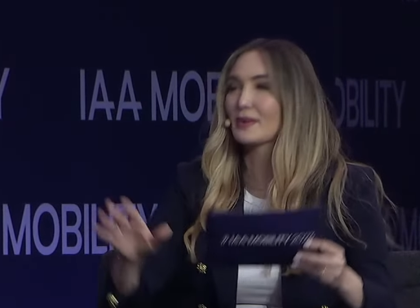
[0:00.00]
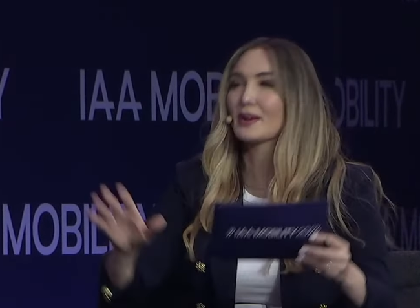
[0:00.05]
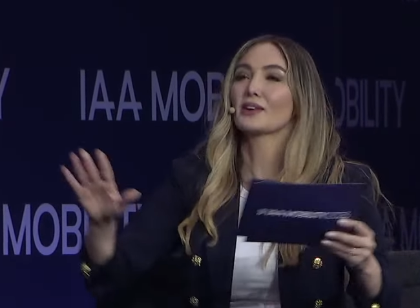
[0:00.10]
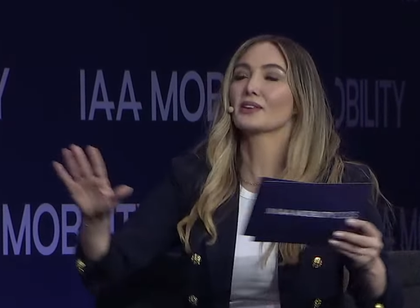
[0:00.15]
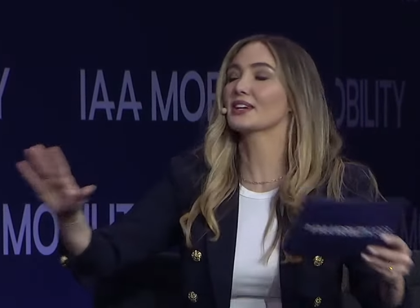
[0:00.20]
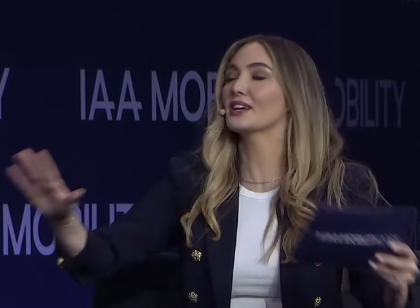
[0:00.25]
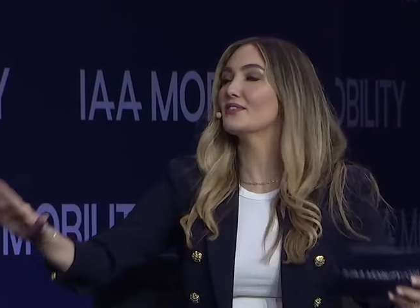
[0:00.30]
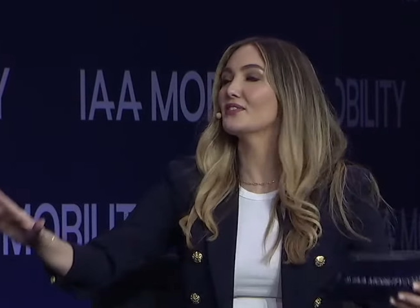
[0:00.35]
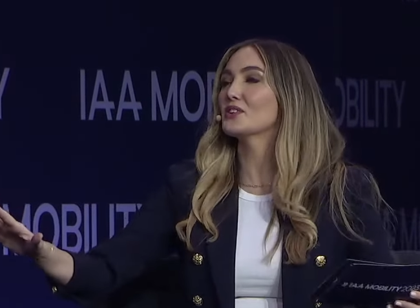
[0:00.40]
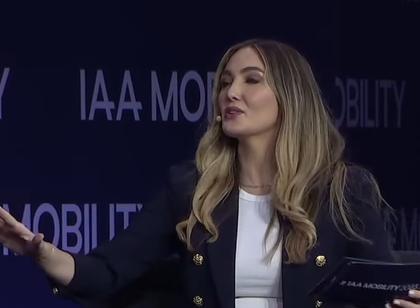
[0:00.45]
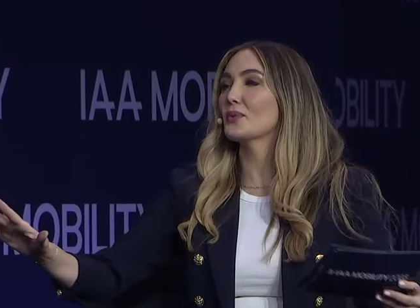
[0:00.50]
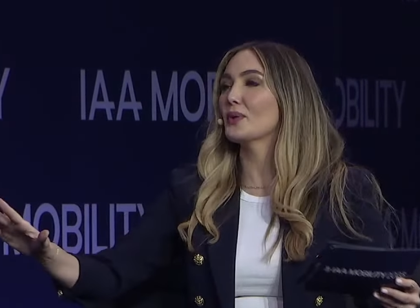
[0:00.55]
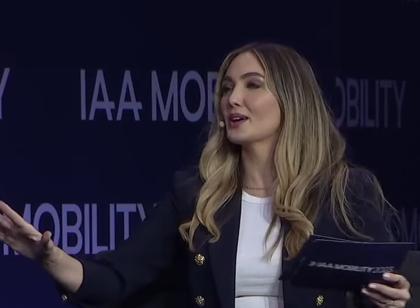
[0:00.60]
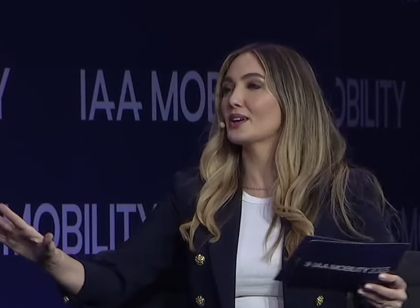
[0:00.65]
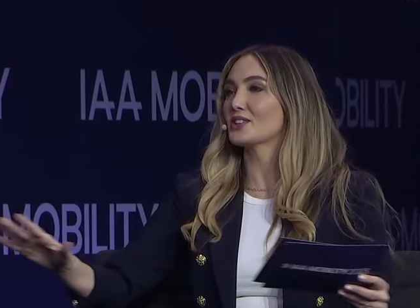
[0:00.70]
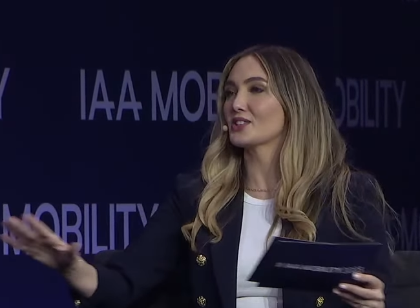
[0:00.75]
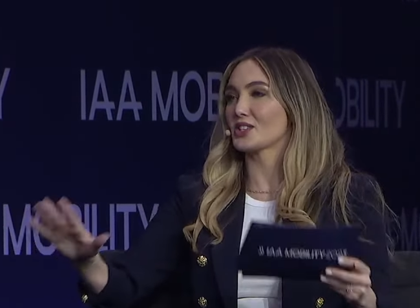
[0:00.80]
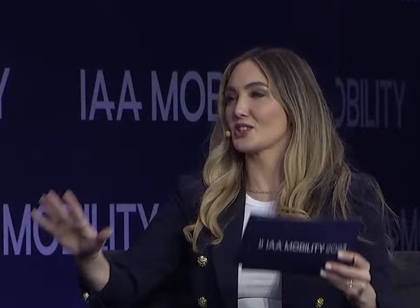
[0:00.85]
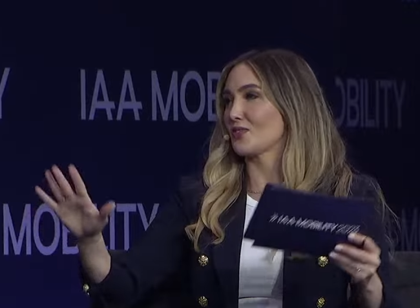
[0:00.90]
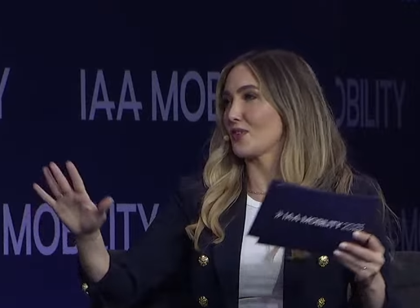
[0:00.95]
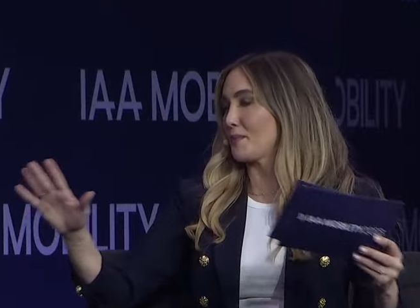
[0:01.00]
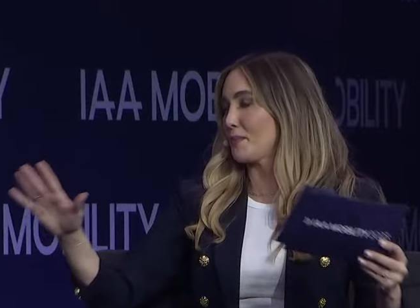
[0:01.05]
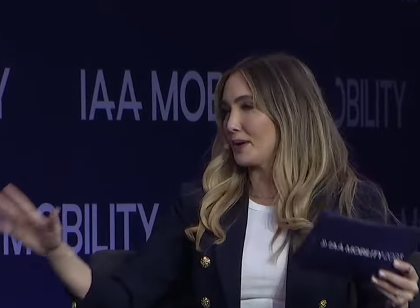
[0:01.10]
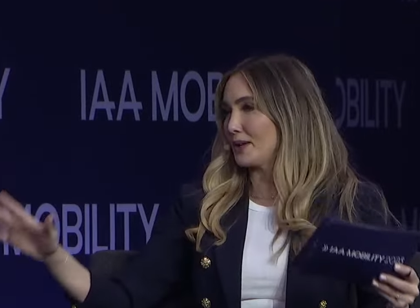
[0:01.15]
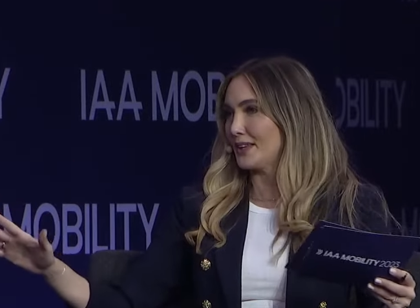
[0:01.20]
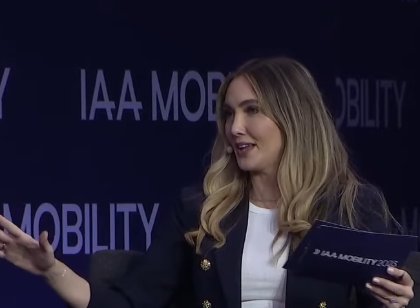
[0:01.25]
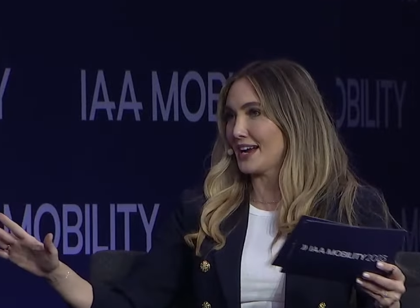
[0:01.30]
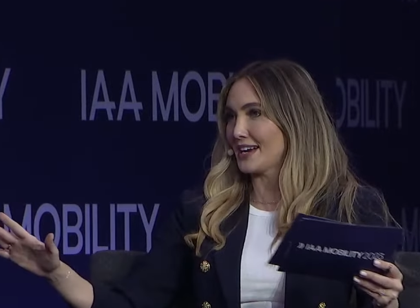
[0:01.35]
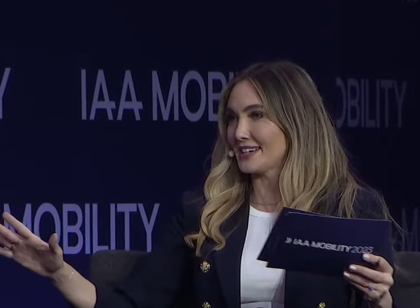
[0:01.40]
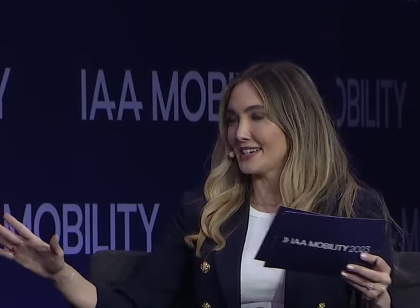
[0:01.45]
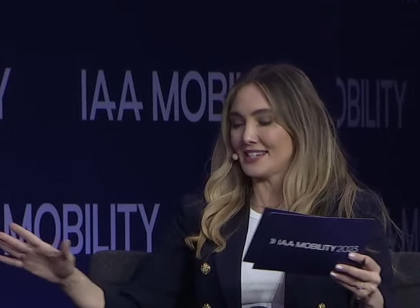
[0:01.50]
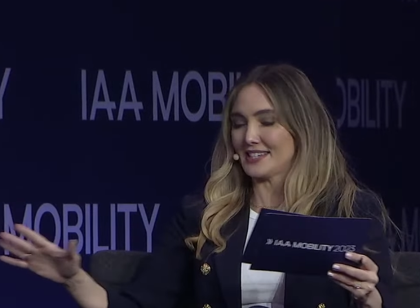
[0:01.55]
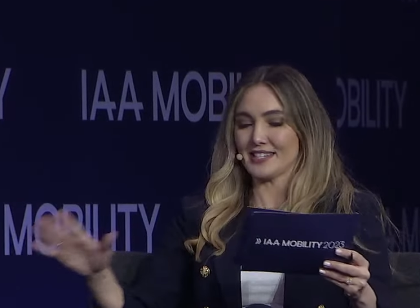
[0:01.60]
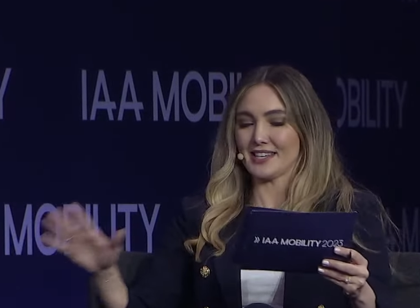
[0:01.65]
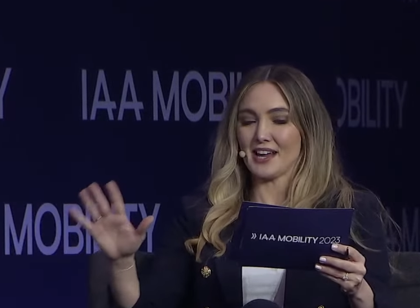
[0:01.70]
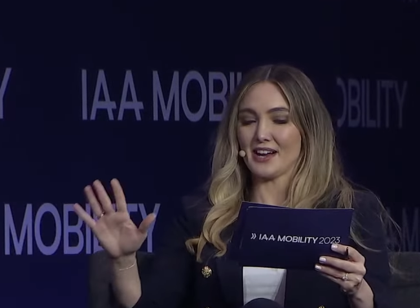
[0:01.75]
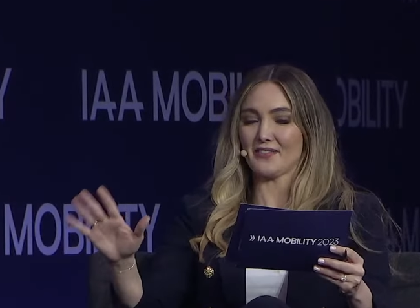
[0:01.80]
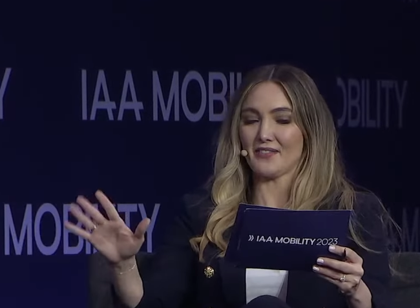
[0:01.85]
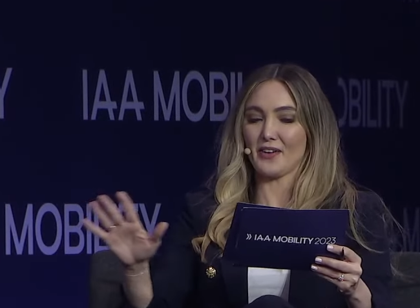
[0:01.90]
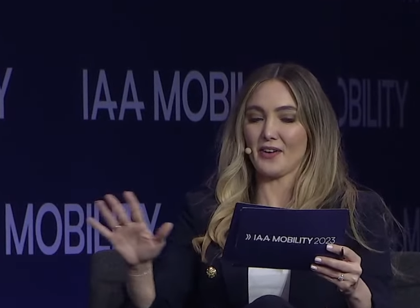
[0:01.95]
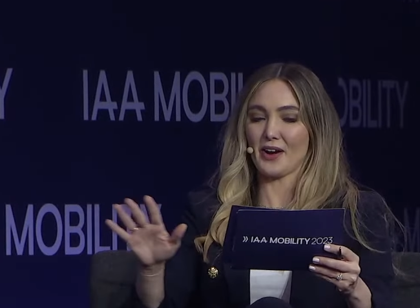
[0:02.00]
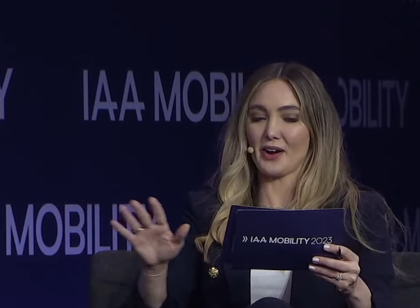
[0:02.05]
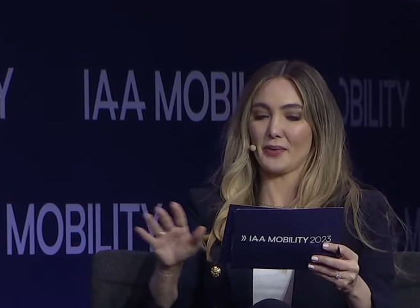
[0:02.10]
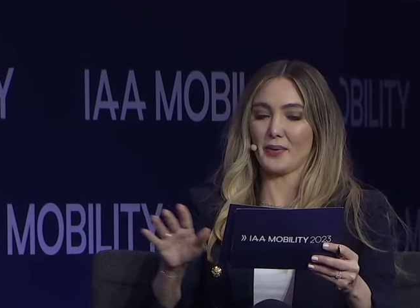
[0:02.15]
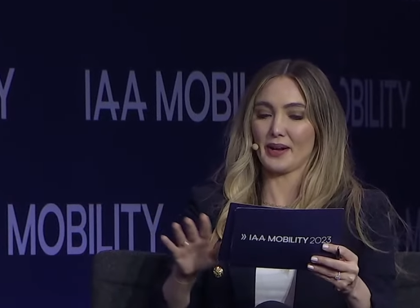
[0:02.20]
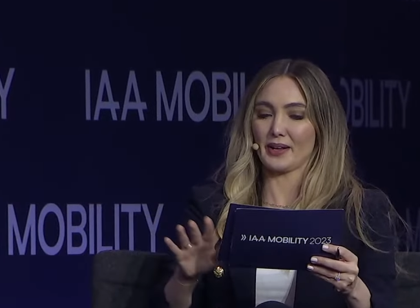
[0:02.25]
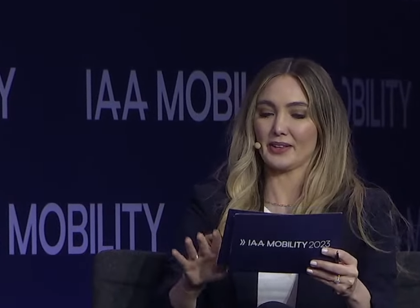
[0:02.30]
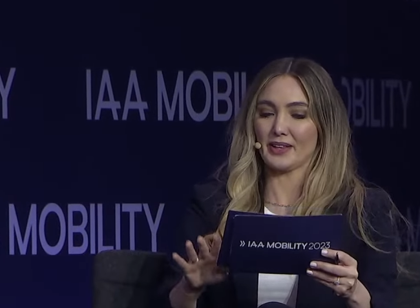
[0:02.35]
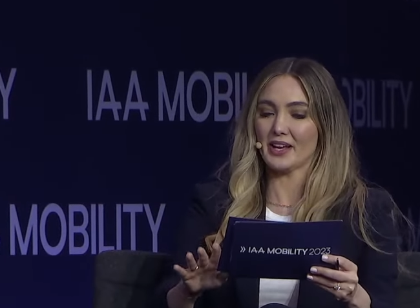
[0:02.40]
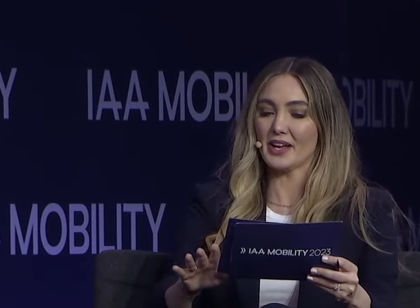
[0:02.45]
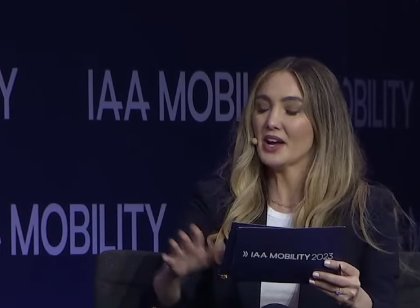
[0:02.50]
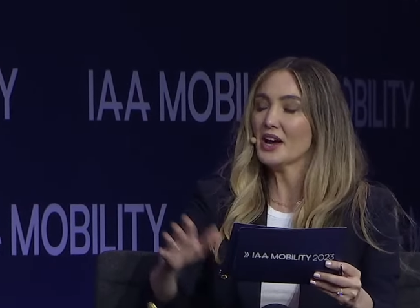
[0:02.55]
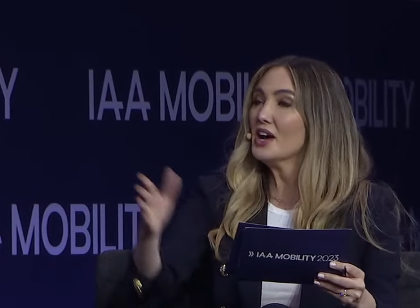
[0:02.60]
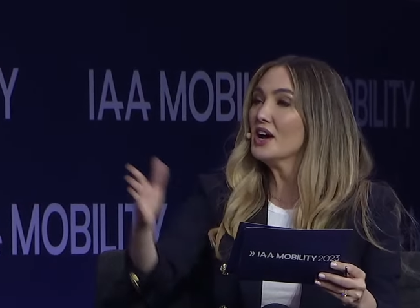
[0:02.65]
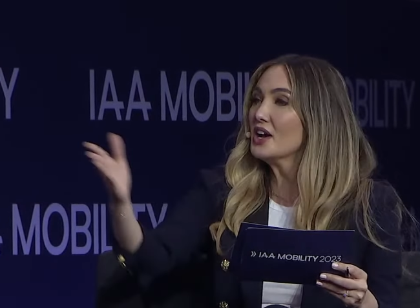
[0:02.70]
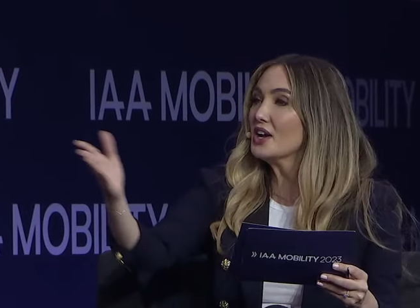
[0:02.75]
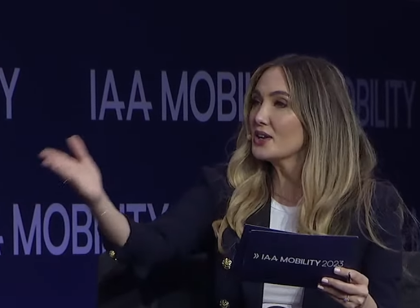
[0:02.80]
but I'll give you one just for politeness' sake very quickly.